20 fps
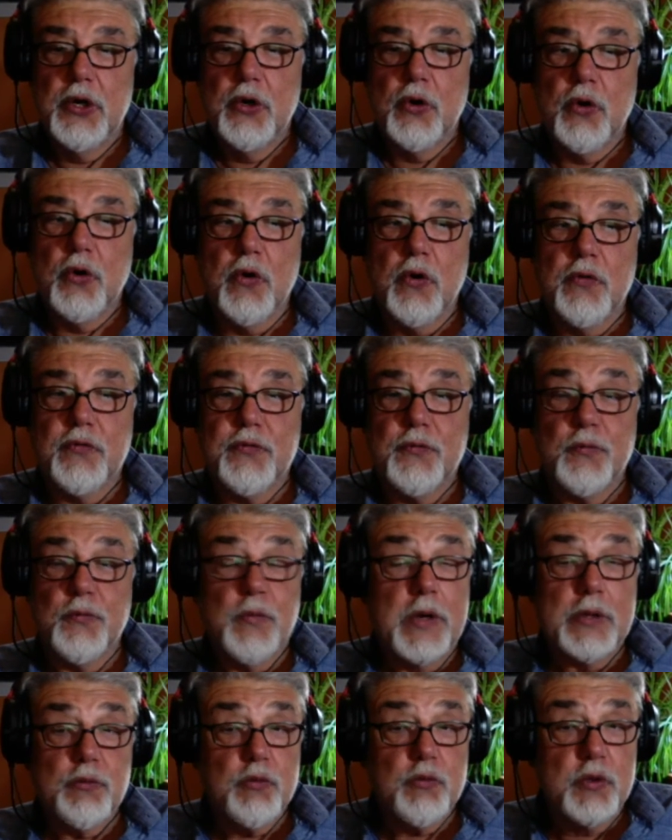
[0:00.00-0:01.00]
of
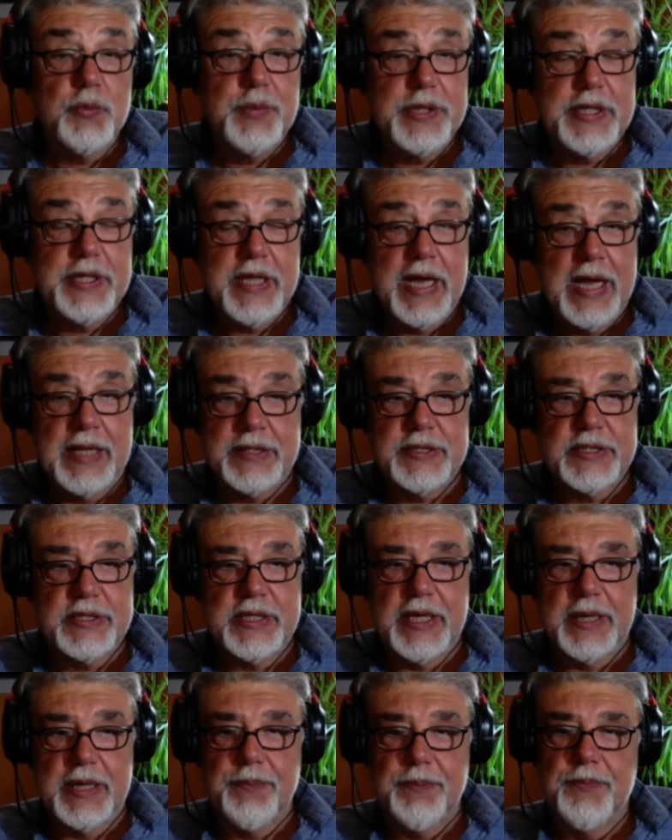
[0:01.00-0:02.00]
what will be the end
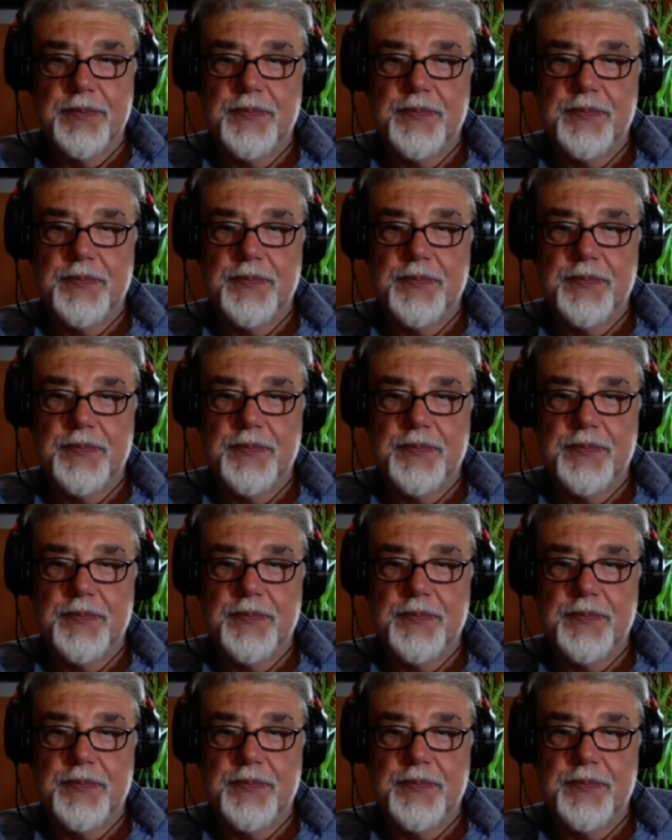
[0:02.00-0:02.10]
game.